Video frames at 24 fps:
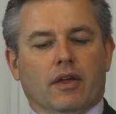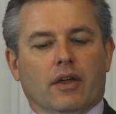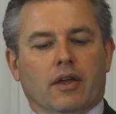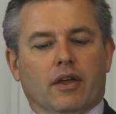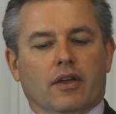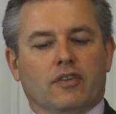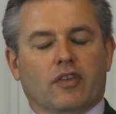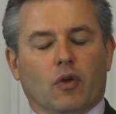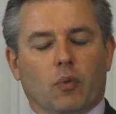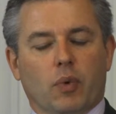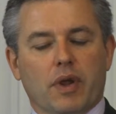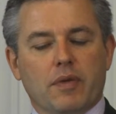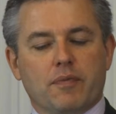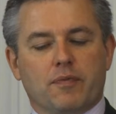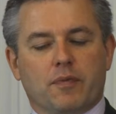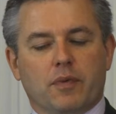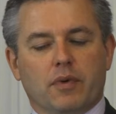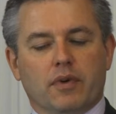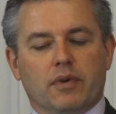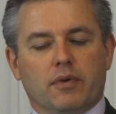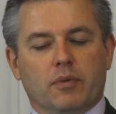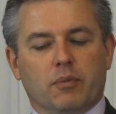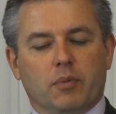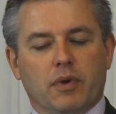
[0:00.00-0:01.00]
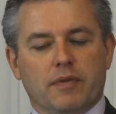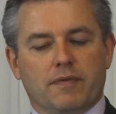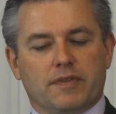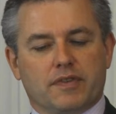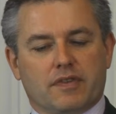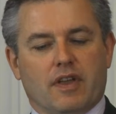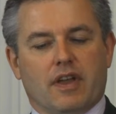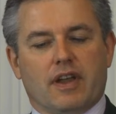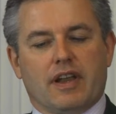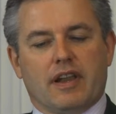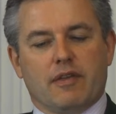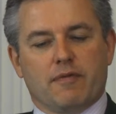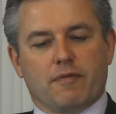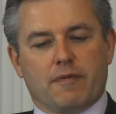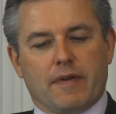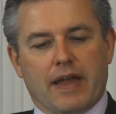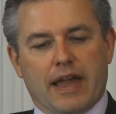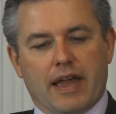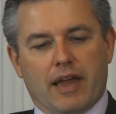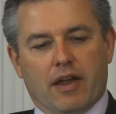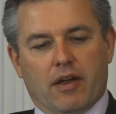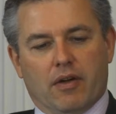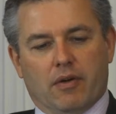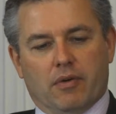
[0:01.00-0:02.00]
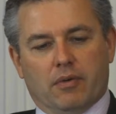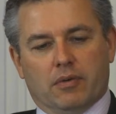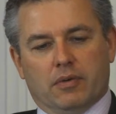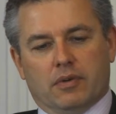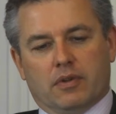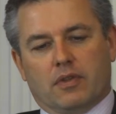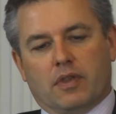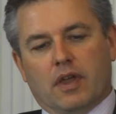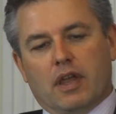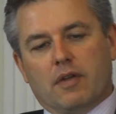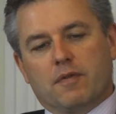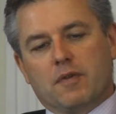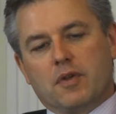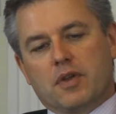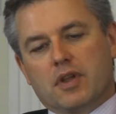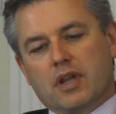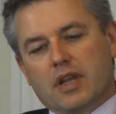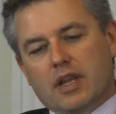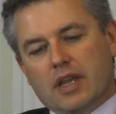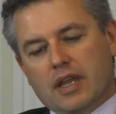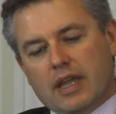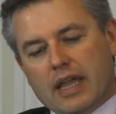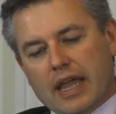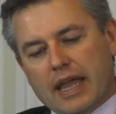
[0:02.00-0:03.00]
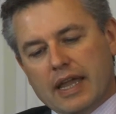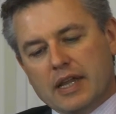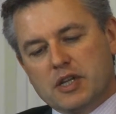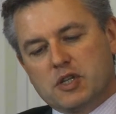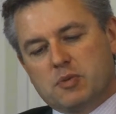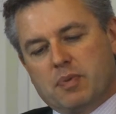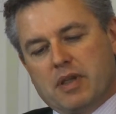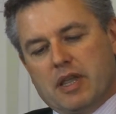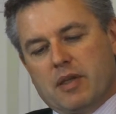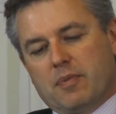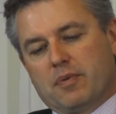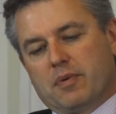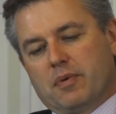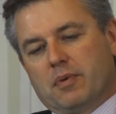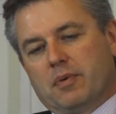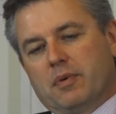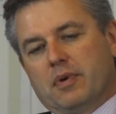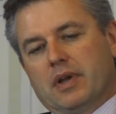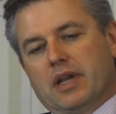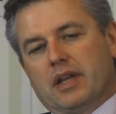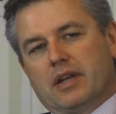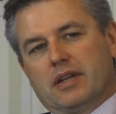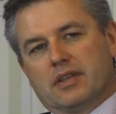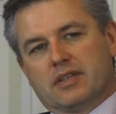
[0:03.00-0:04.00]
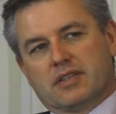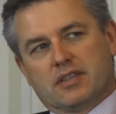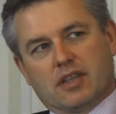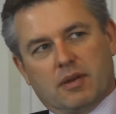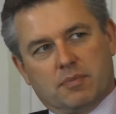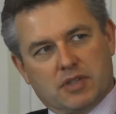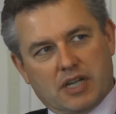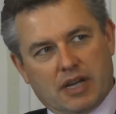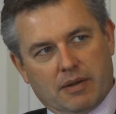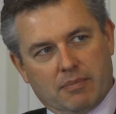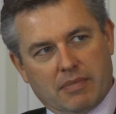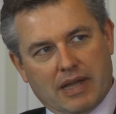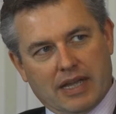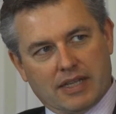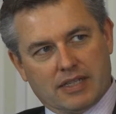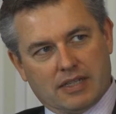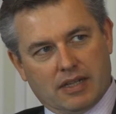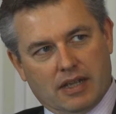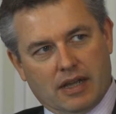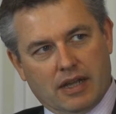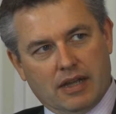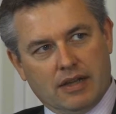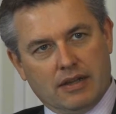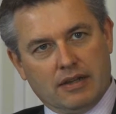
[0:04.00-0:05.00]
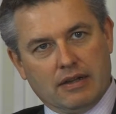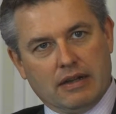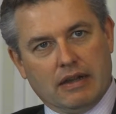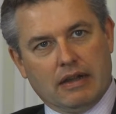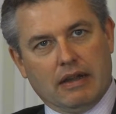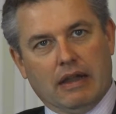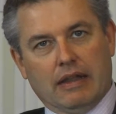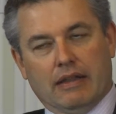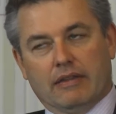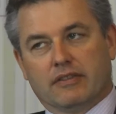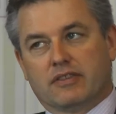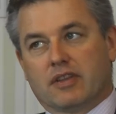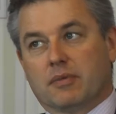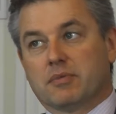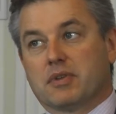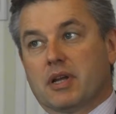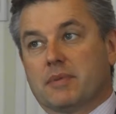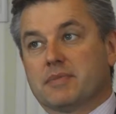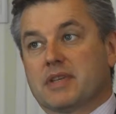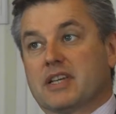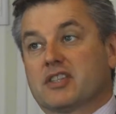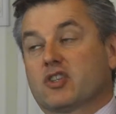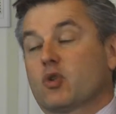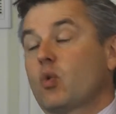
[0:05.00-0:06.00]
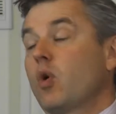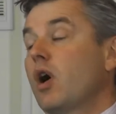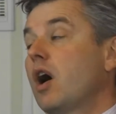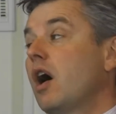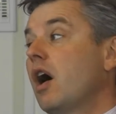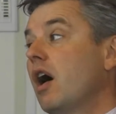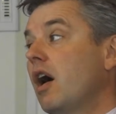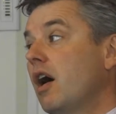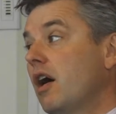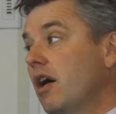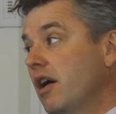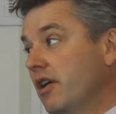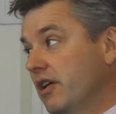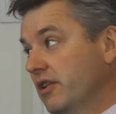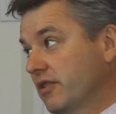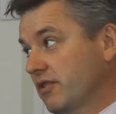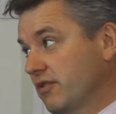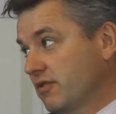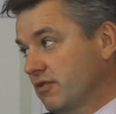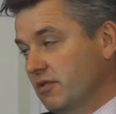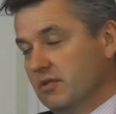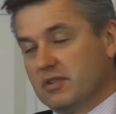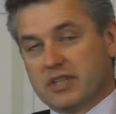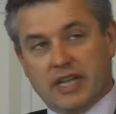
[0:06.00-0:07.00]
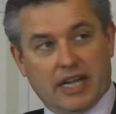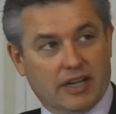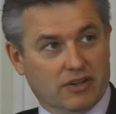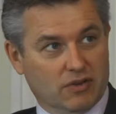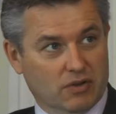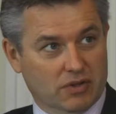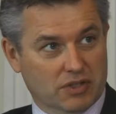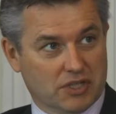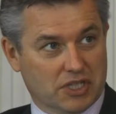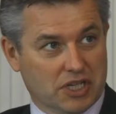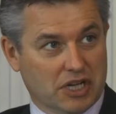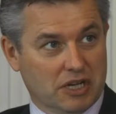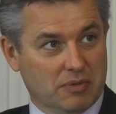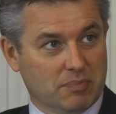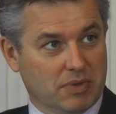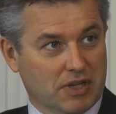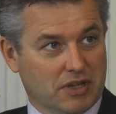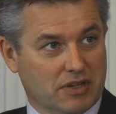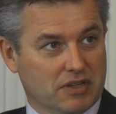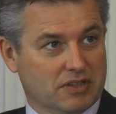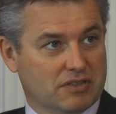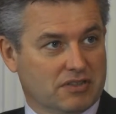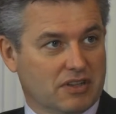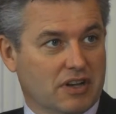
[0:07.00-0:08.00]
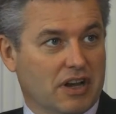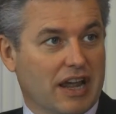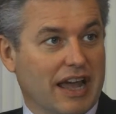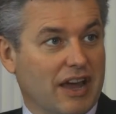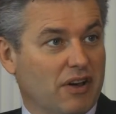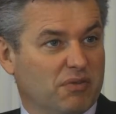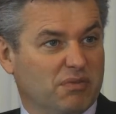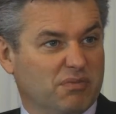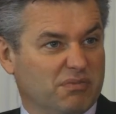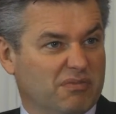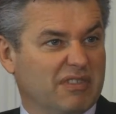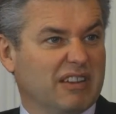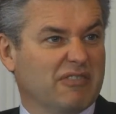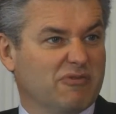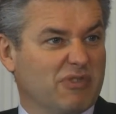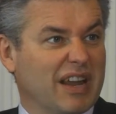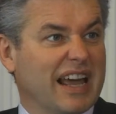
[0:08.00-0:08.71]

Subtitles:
So we've certainly found that if you can engage people in a subject matter, and sometimes that's quite hard through technology because how do